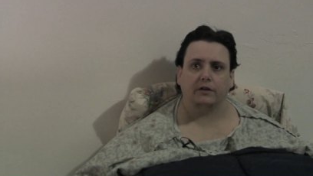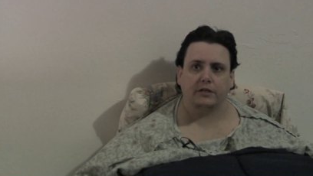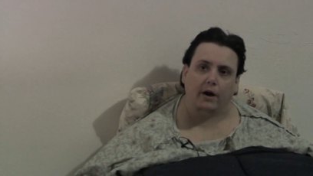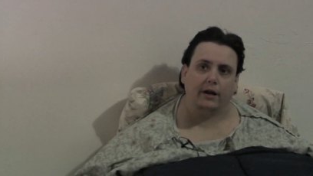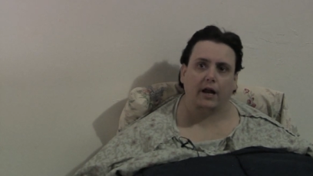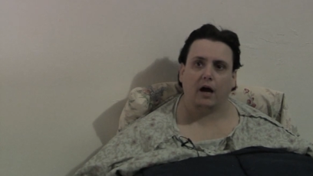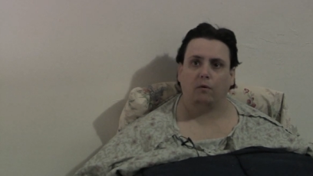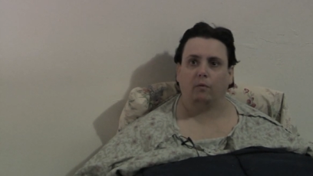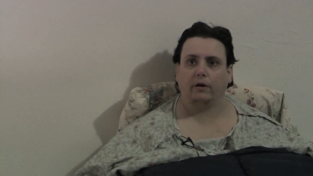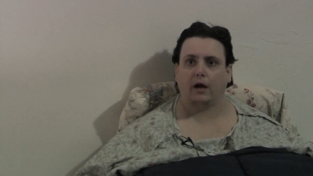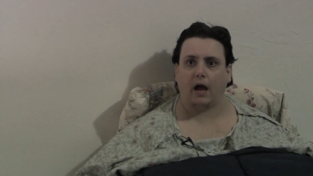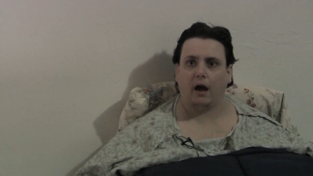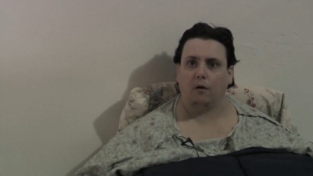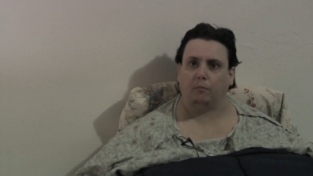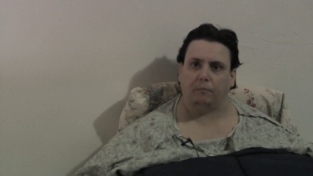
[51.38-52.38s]
weight, I,
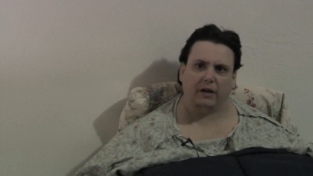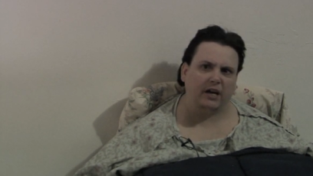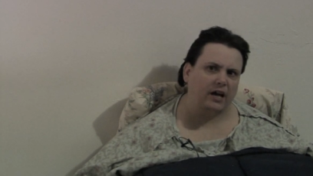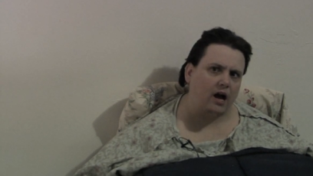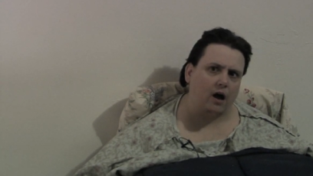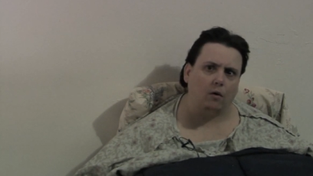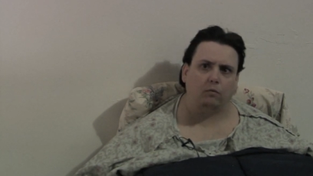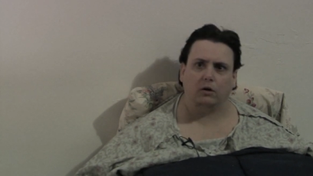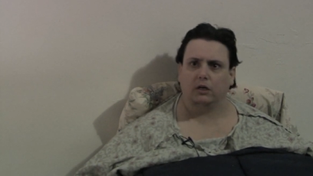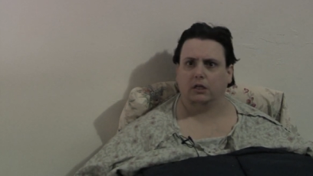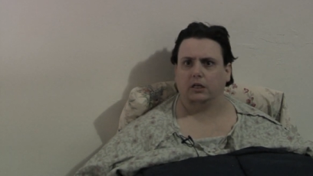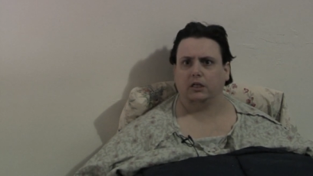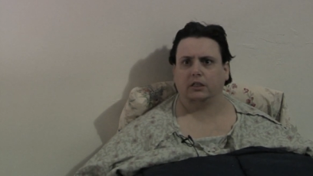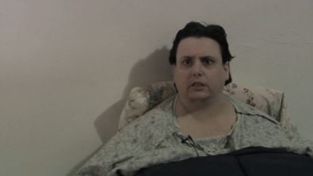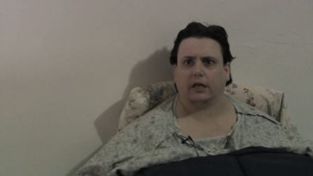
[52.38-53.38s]
how big I
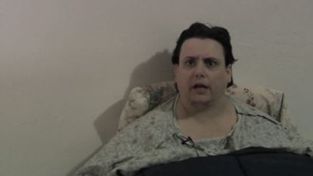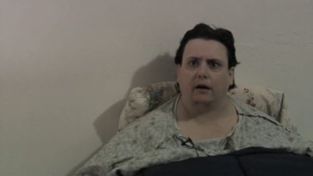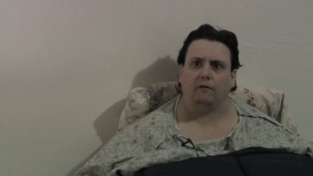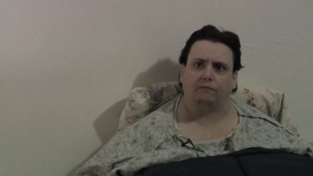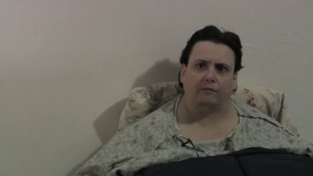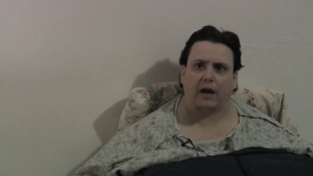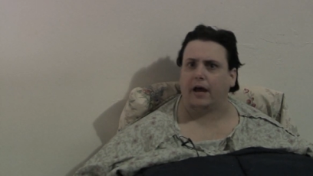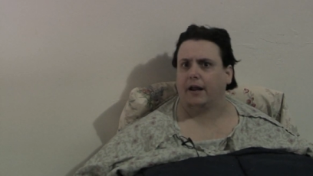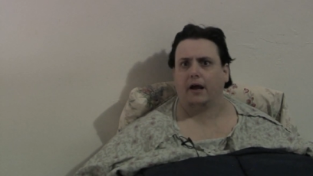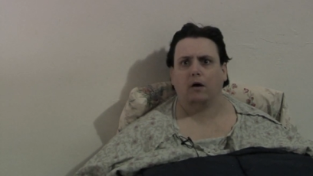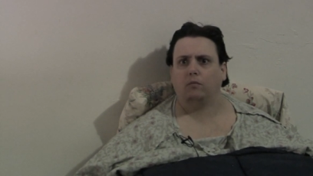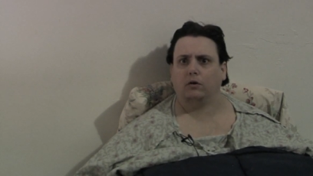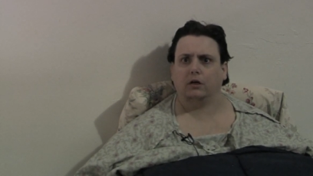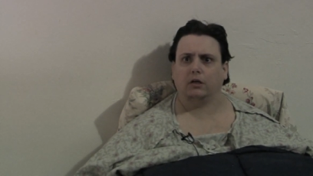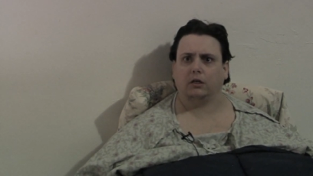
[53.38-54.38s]
was and how fat I
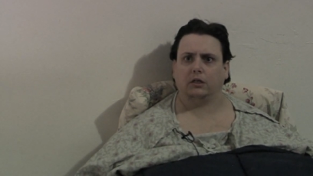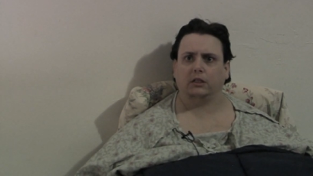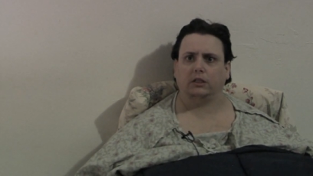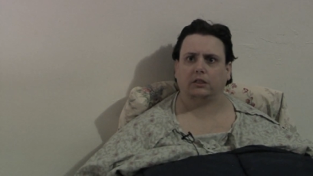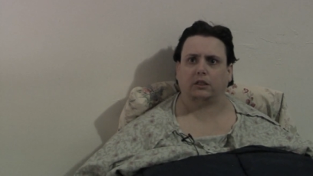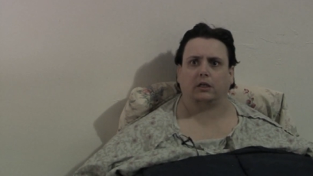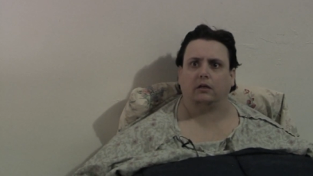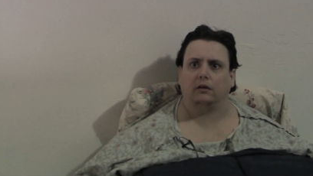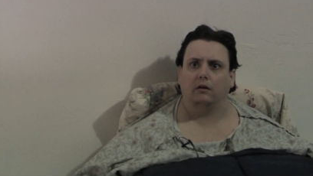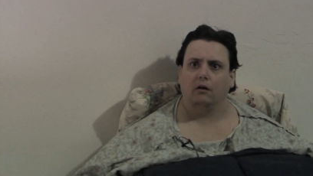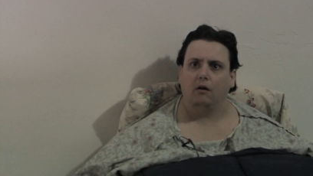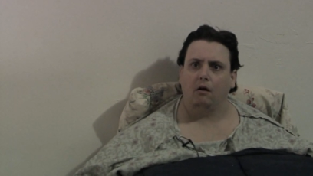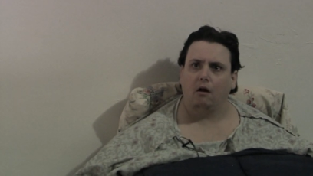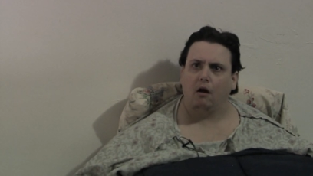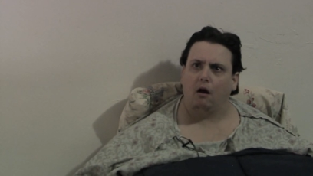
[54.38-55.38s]
was, and
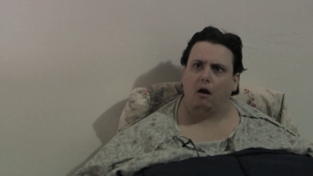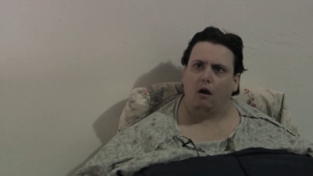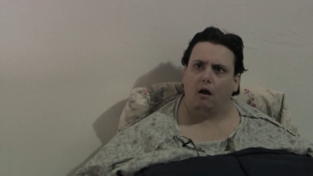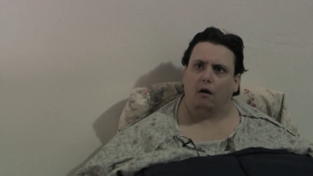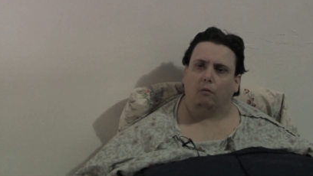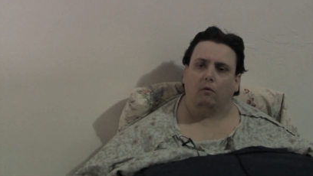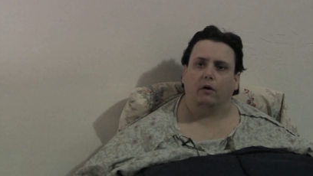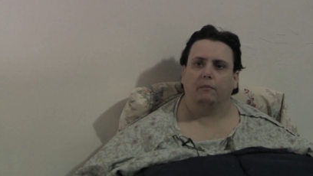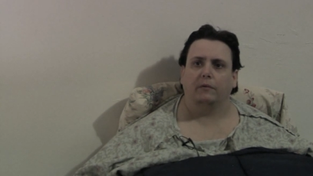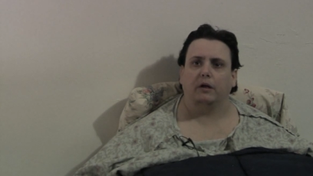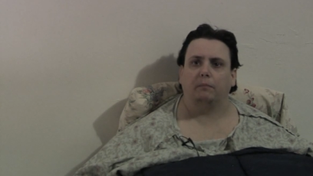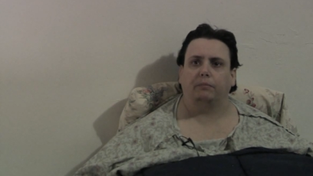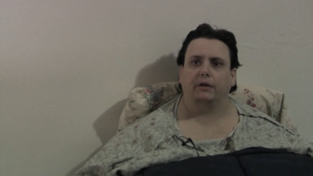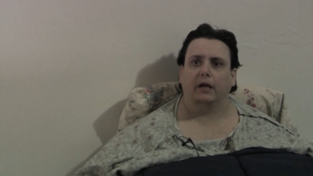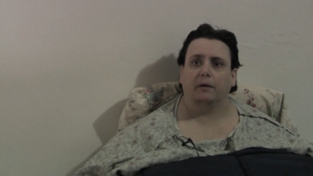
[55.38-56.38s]
wanted me
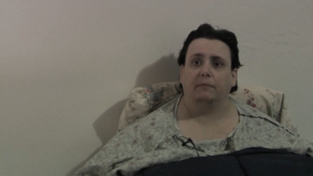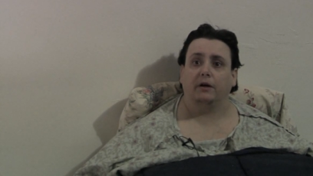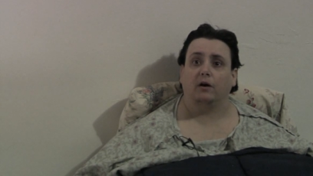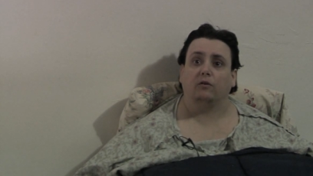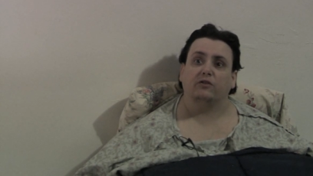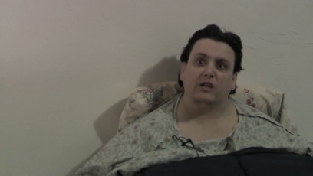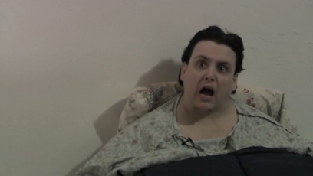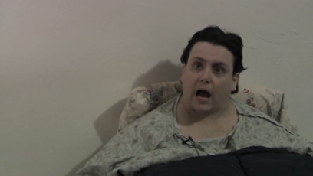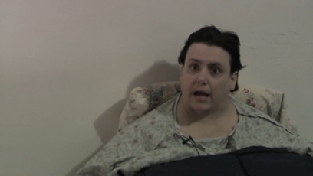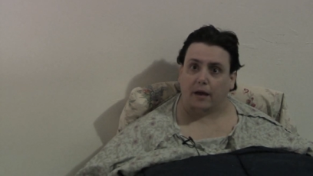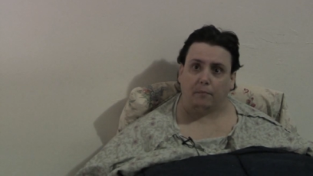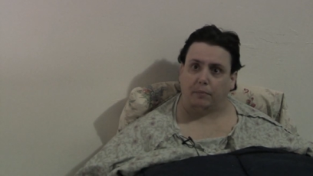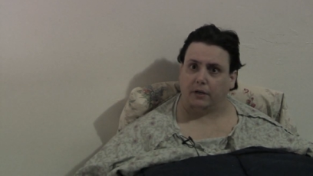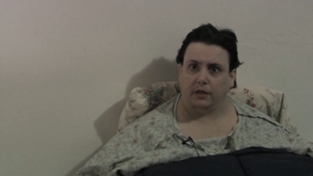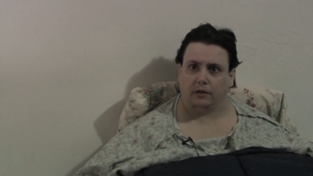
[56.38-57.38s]
to get me on
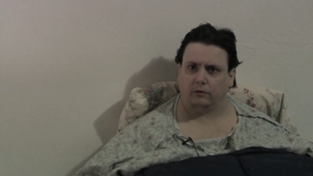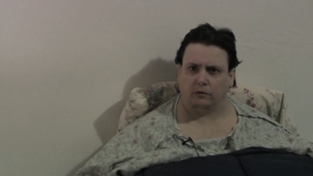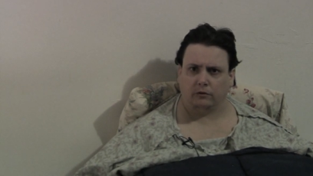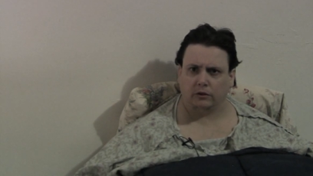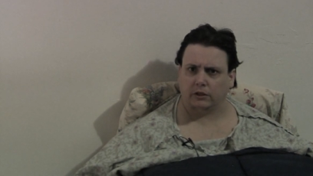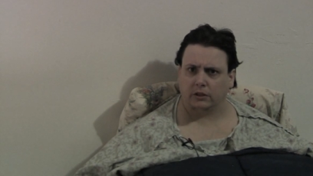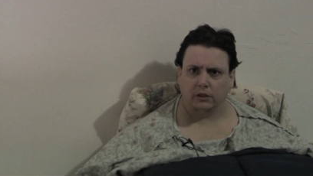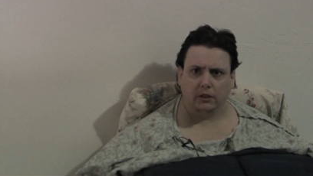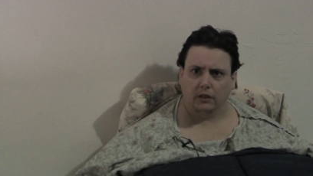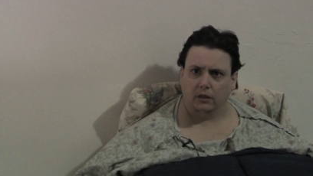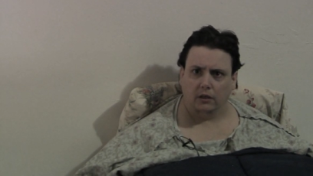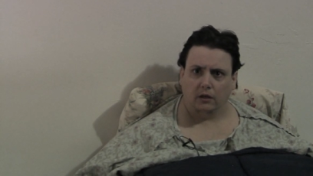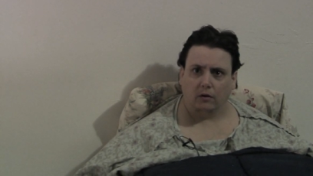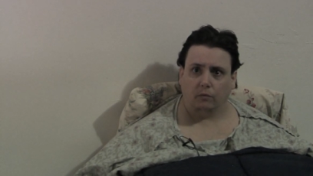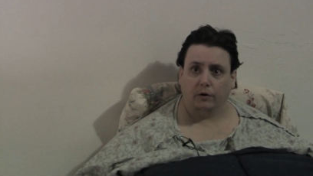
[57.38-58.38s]
diet pills
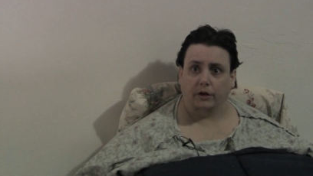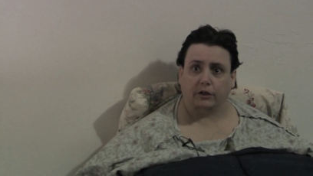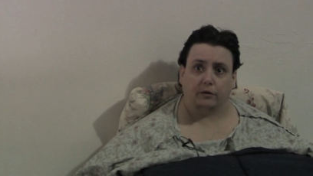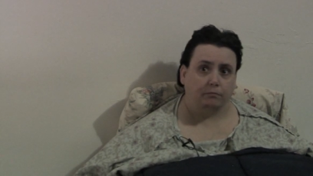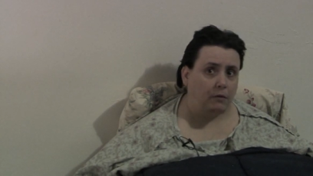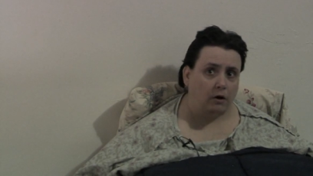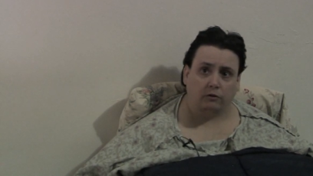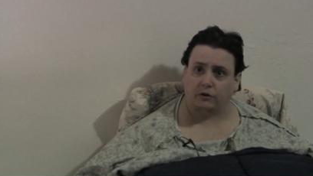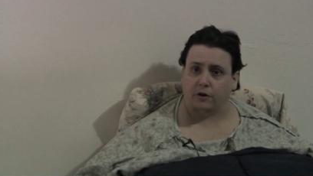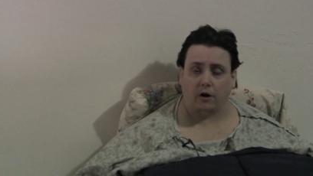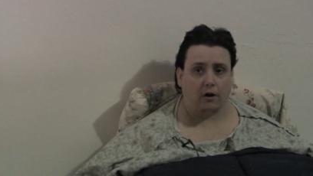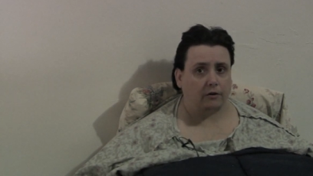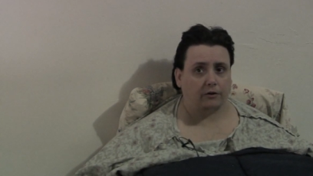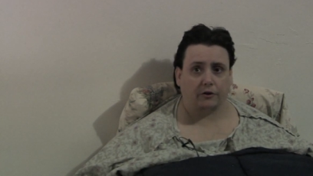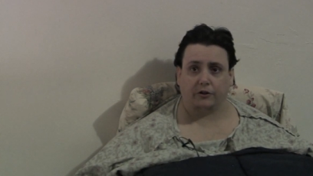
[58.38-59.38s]
which most
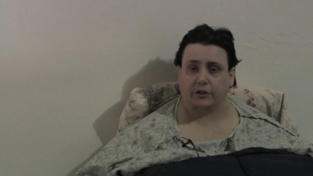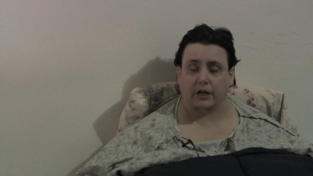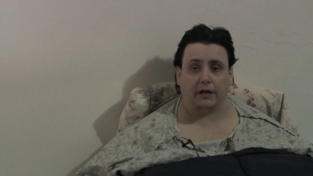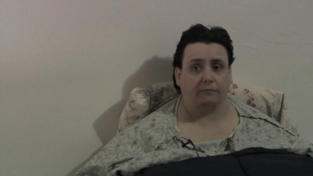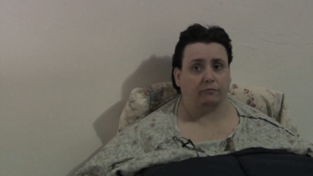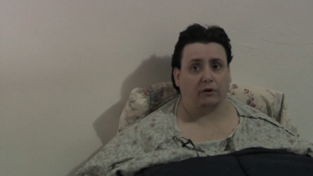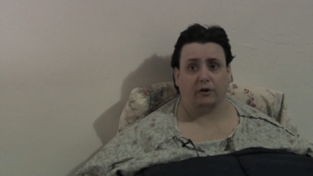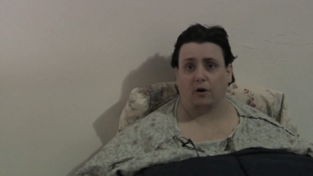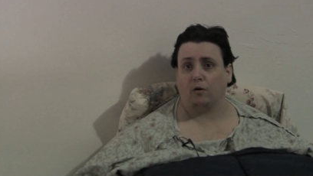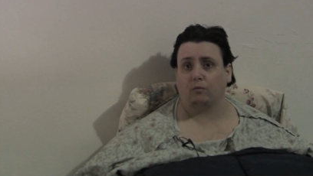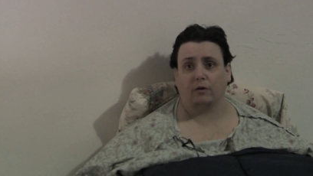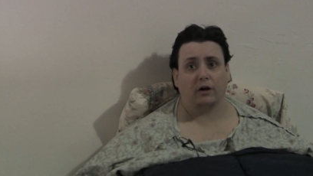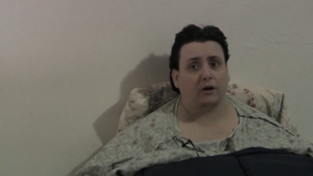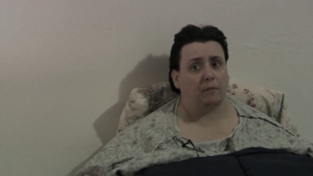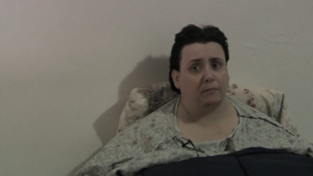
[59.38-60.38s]
doctors say, don't
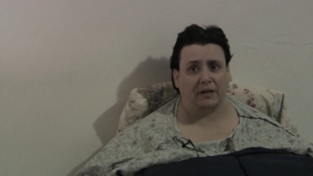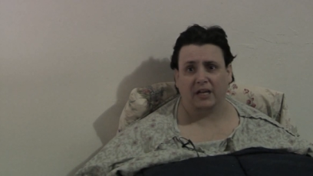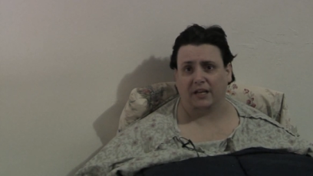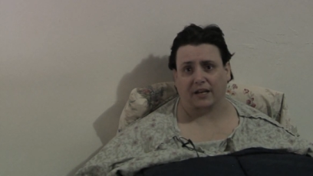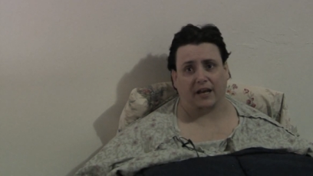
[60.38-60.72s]
recommend